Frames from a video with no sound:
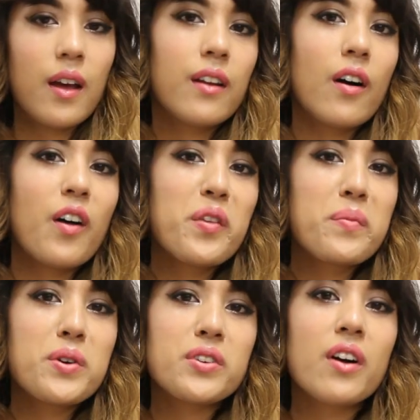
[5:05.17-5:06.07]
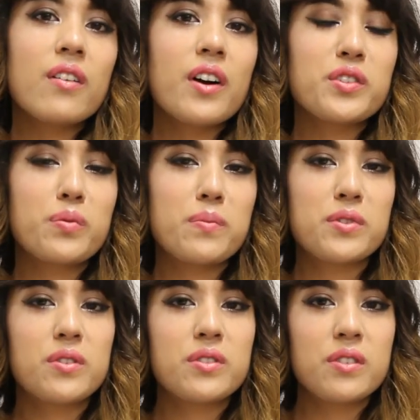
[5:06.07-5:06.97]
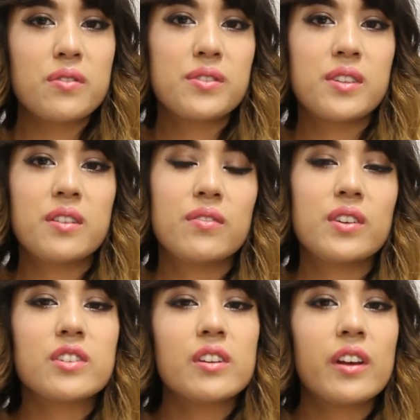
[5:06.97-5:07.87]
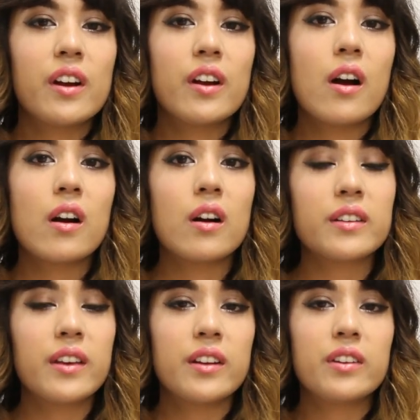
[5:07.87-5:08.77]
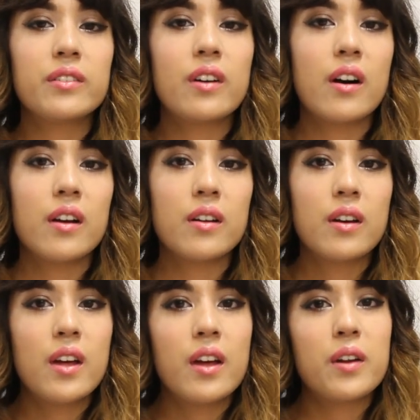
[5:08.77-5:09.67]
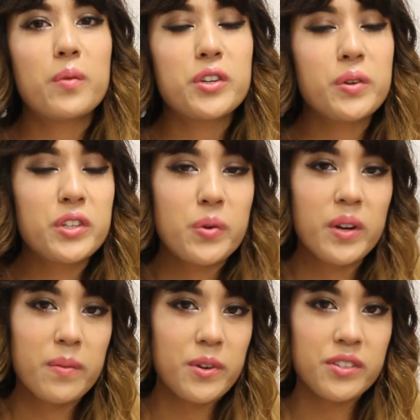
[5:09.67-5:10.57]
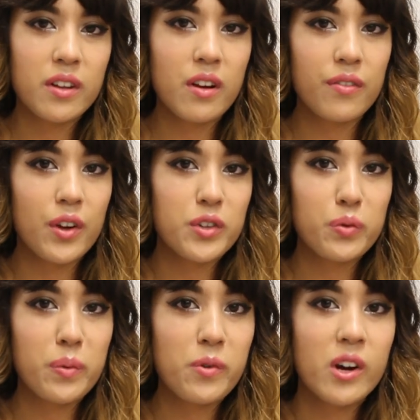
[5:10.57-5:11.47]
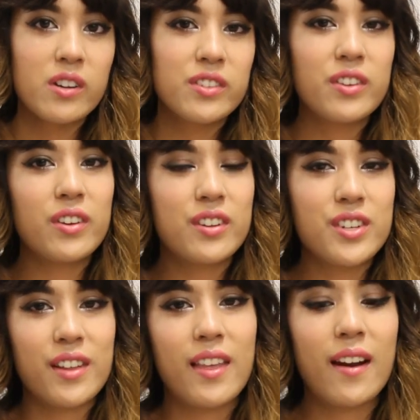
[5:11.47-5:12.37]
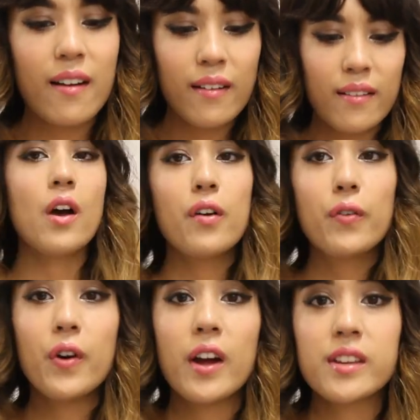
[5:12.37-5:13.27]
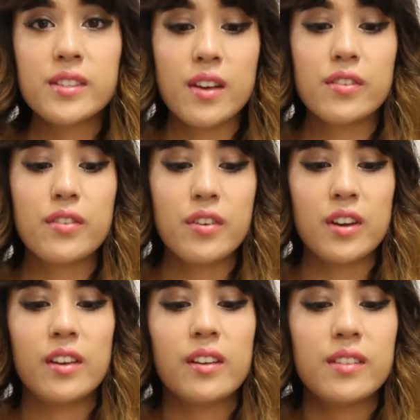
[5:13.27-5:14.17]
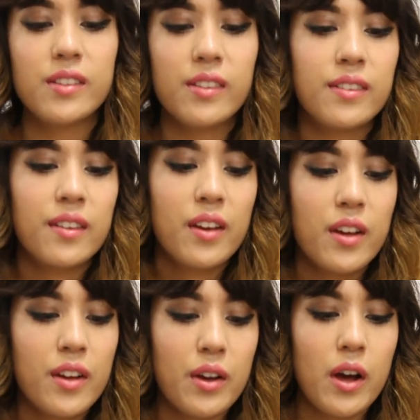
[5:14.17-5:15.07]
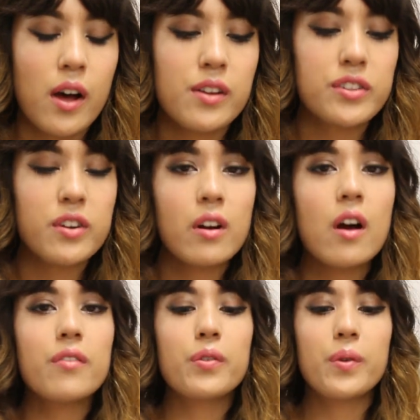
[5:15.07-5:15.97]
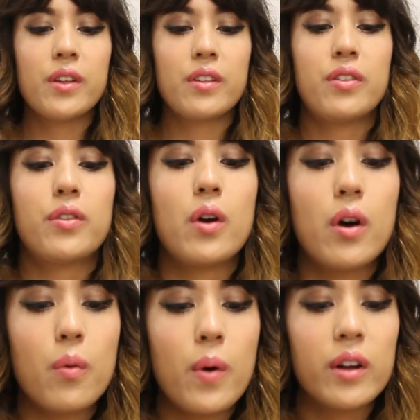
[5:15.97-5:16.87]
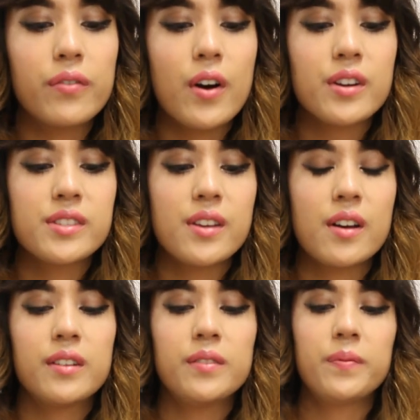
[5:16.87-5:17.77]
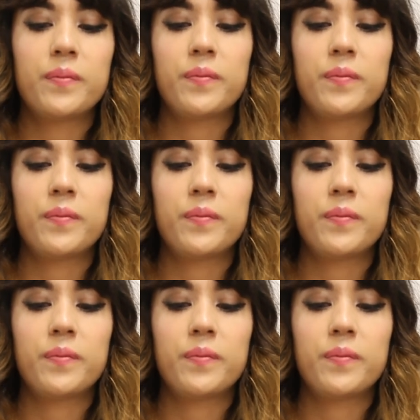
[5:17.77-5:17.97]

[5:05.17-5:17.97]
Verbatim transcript: And all the Motel Rock swimsuits you've seen featured here are on Can U Not, and we're doing 20% off all swimwear, so you can check that out. For accessories, I'll start off with a Wildfox Sun.